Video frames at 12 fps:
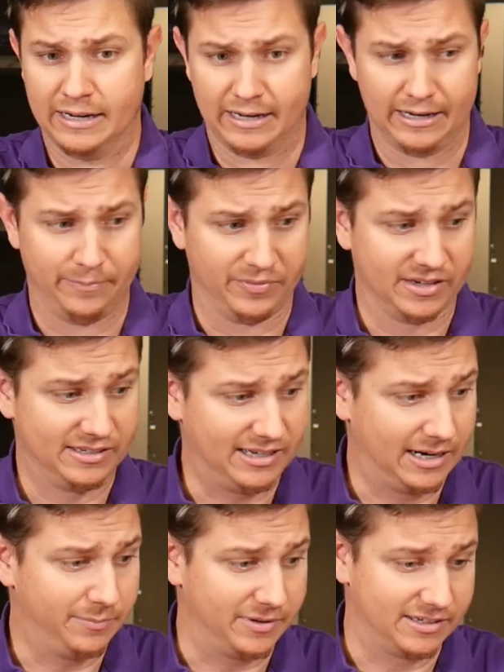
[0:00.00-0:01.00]
The
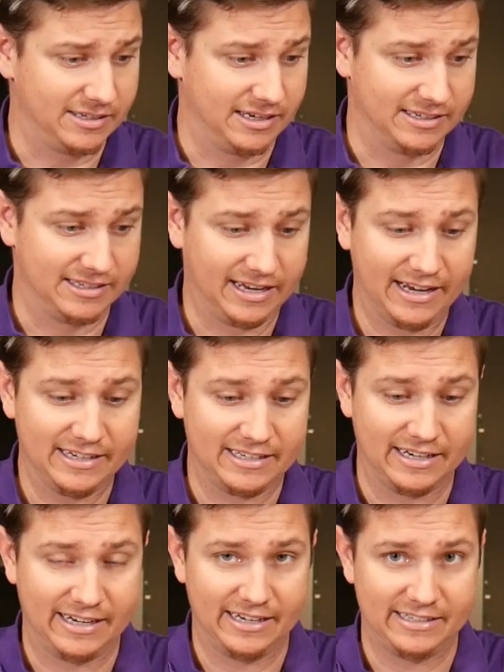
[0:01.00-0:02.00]
setup is nice
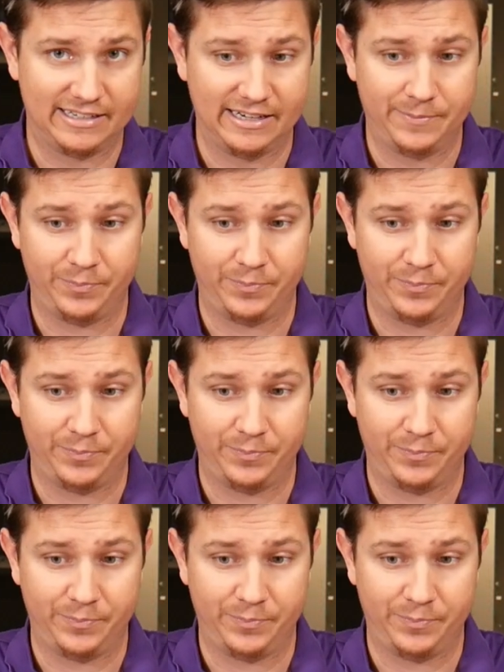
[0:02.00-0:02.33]
and easy.